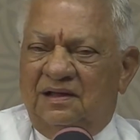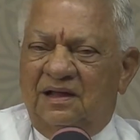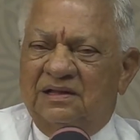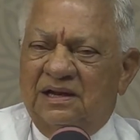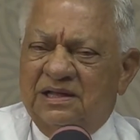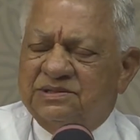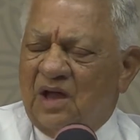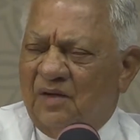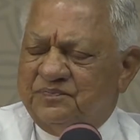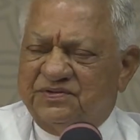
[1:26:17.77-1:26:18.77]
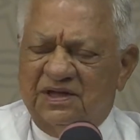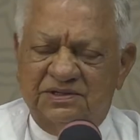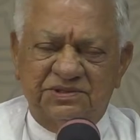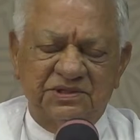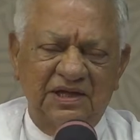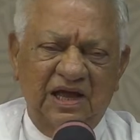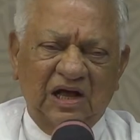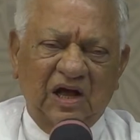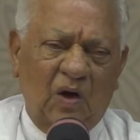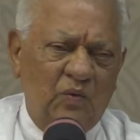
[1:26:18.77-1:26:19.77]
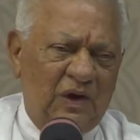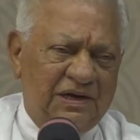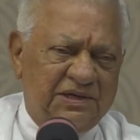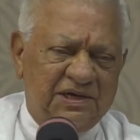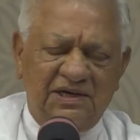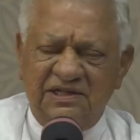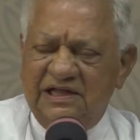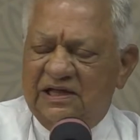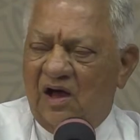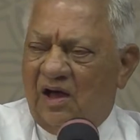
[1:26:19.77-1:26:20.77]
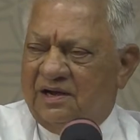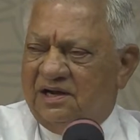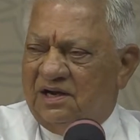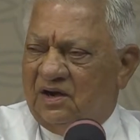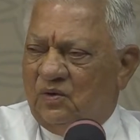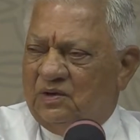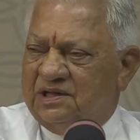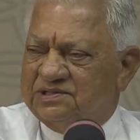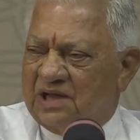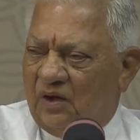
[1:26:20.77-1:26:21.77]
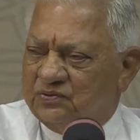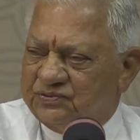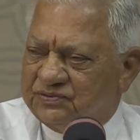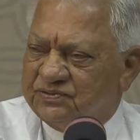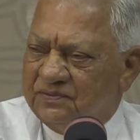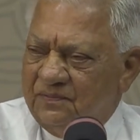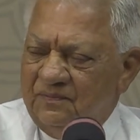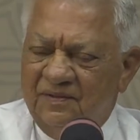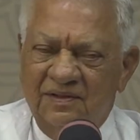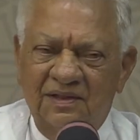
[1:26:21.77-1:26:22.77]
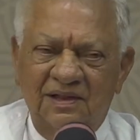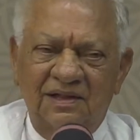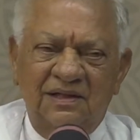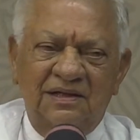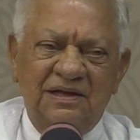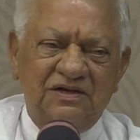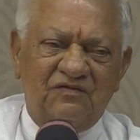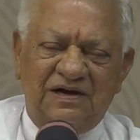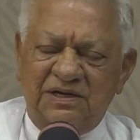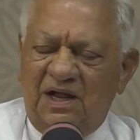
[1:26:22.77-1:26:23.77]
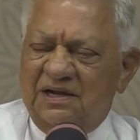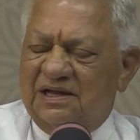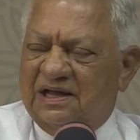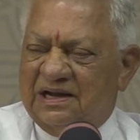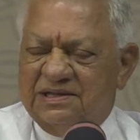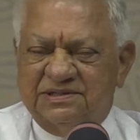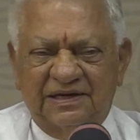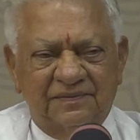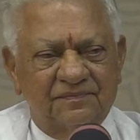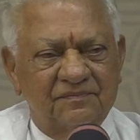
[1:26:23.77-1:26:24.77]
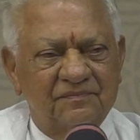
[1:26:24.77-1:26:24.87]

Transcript: In his absence, a cow entered the garden round his house. It went on grazing.